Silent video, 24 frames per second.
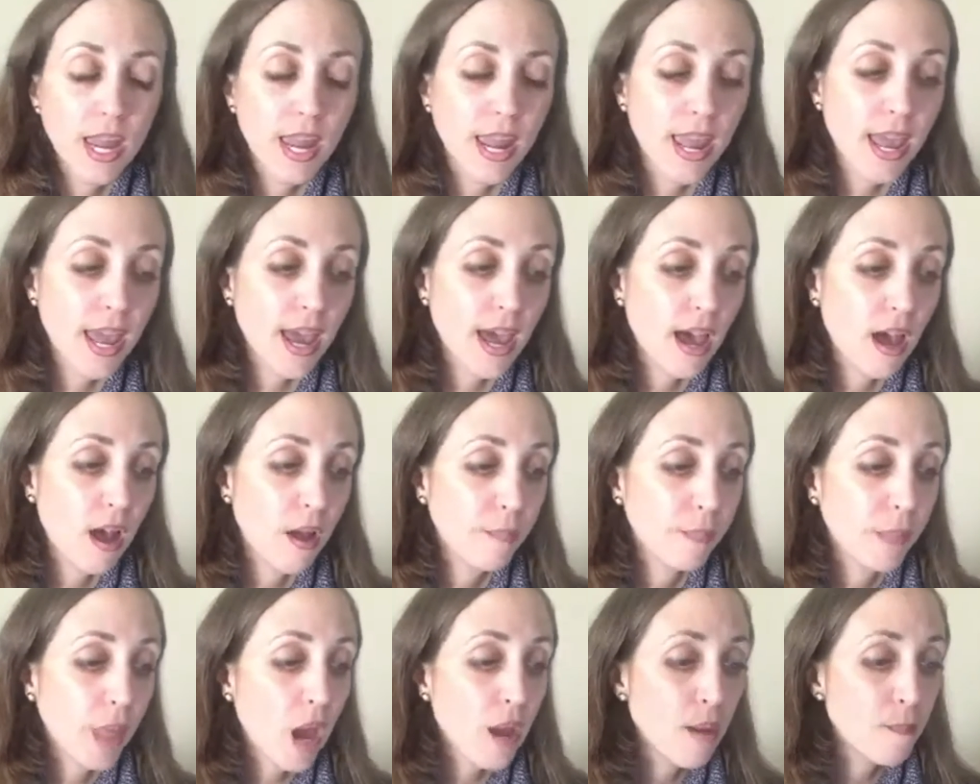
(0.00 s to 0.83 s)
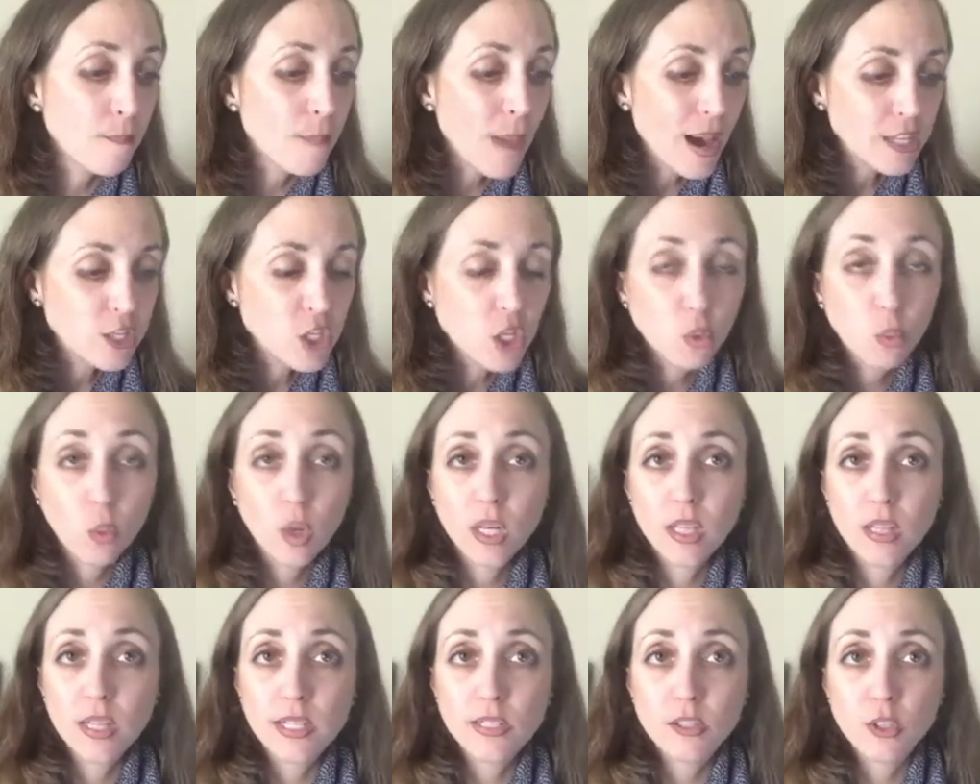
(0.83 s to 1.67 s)
And I mentioned
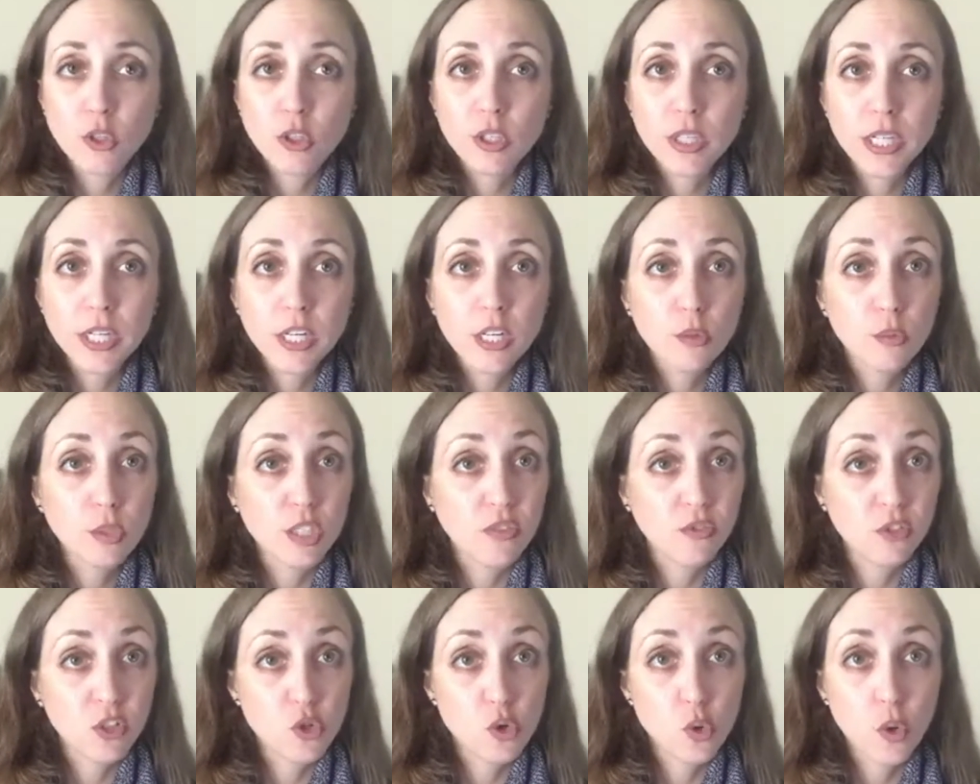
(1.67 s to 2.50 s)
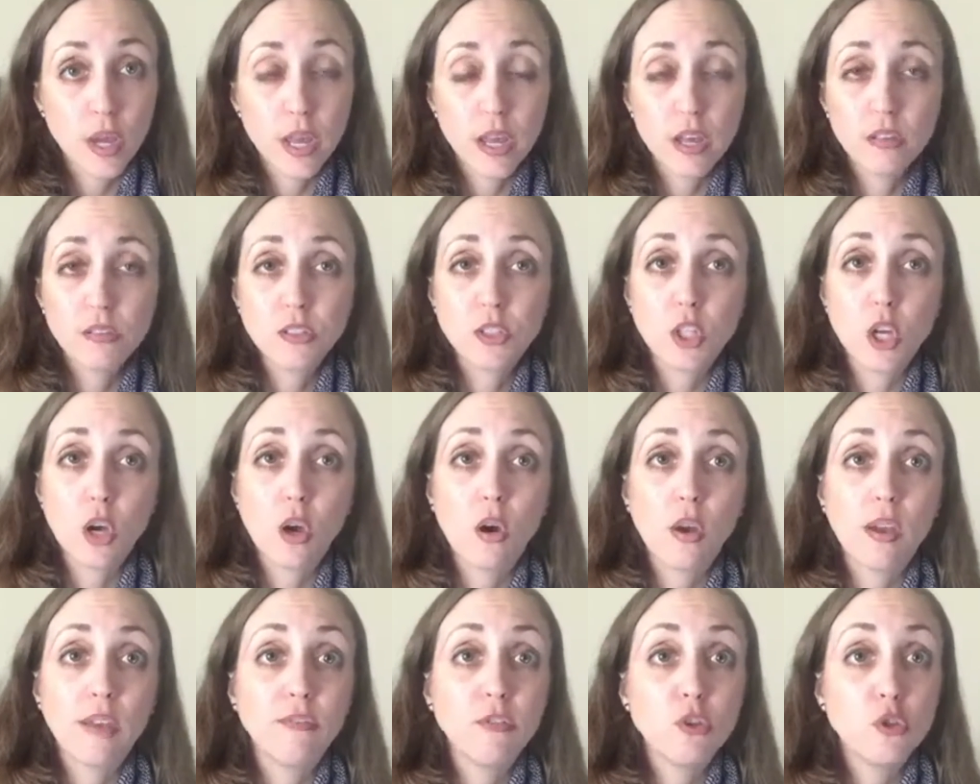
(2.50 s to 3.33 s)
one of these earlier, it was fish oil.
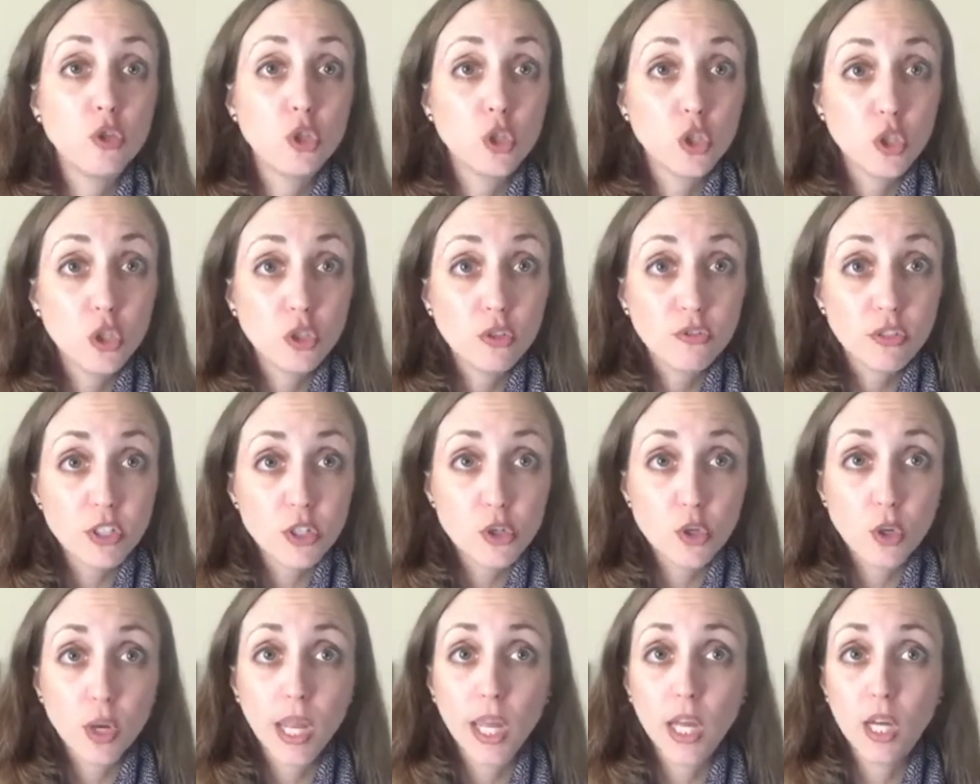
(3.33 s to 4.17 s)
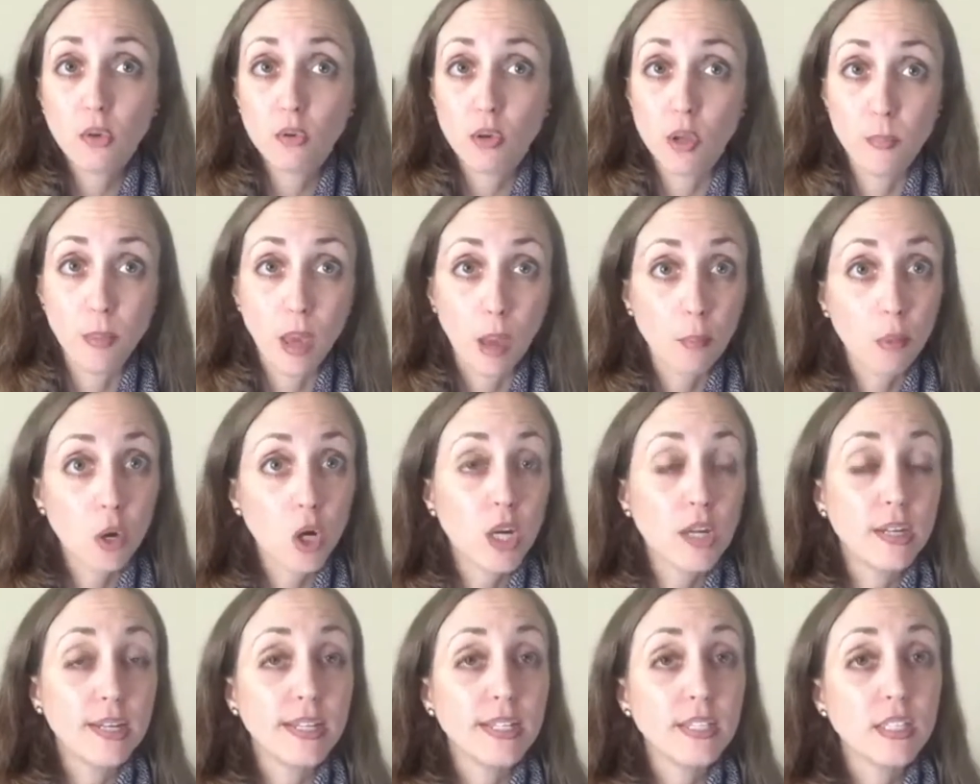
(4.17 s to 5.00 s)
So if you do fish oil,
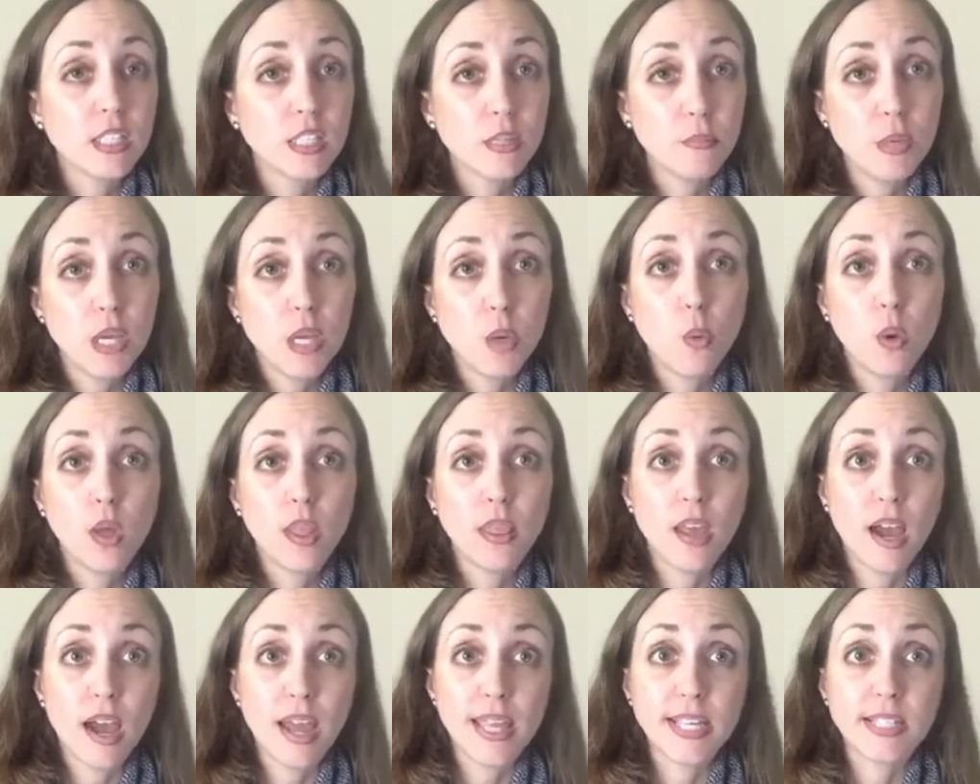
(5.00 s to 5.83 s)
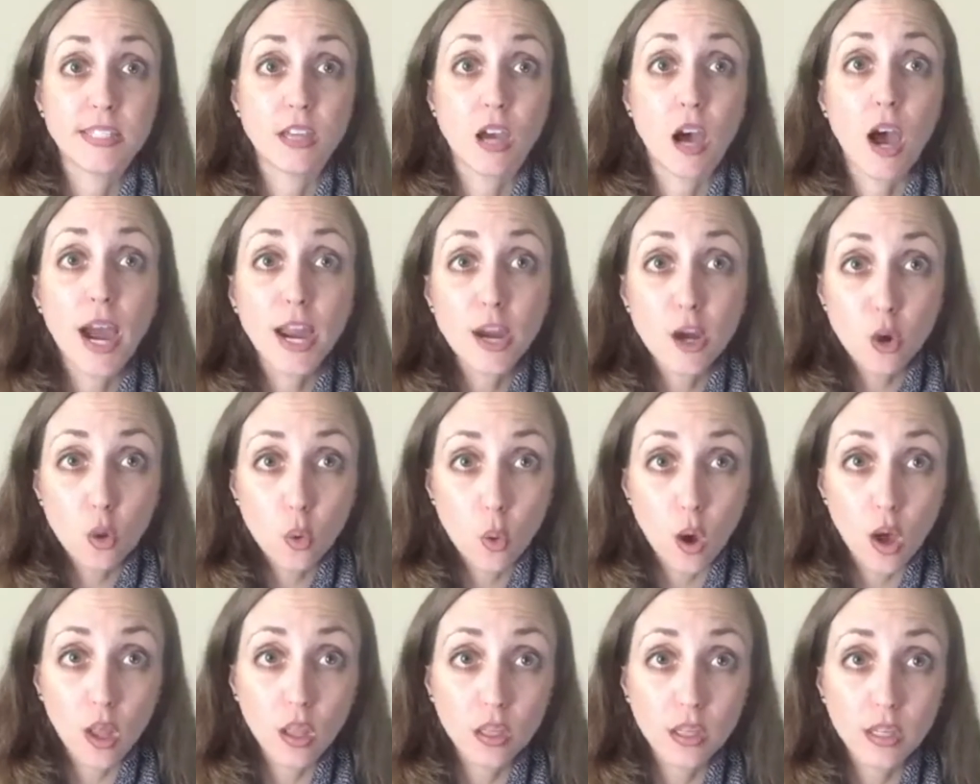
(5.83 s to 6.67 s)
remember it needs to be one that is a higher
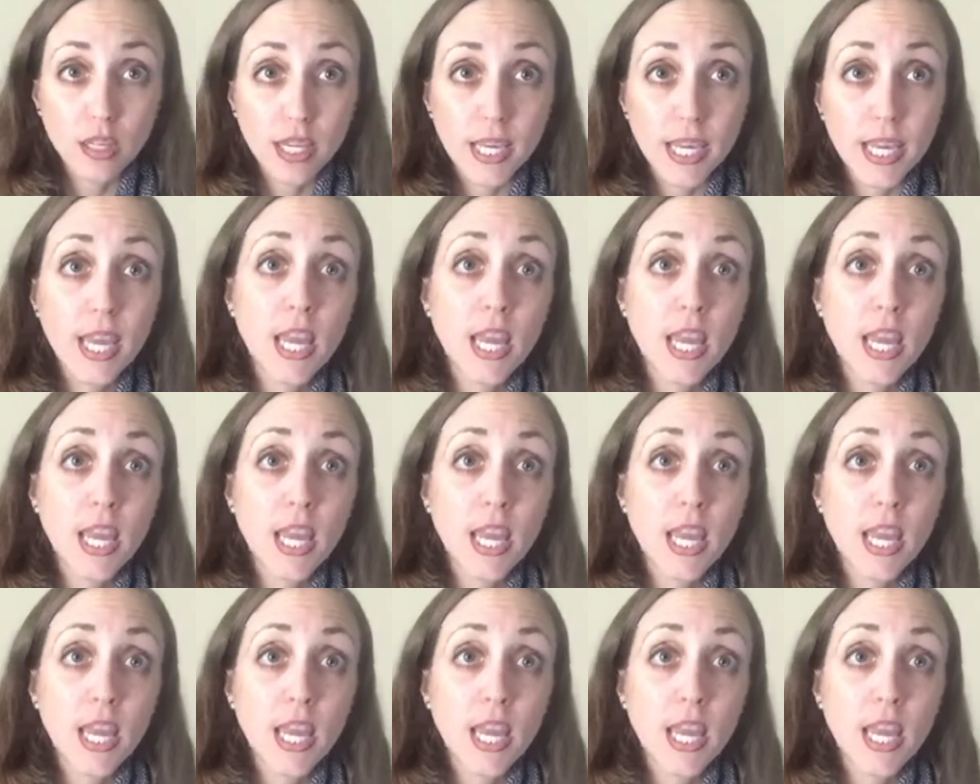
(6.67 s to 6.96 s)
quality,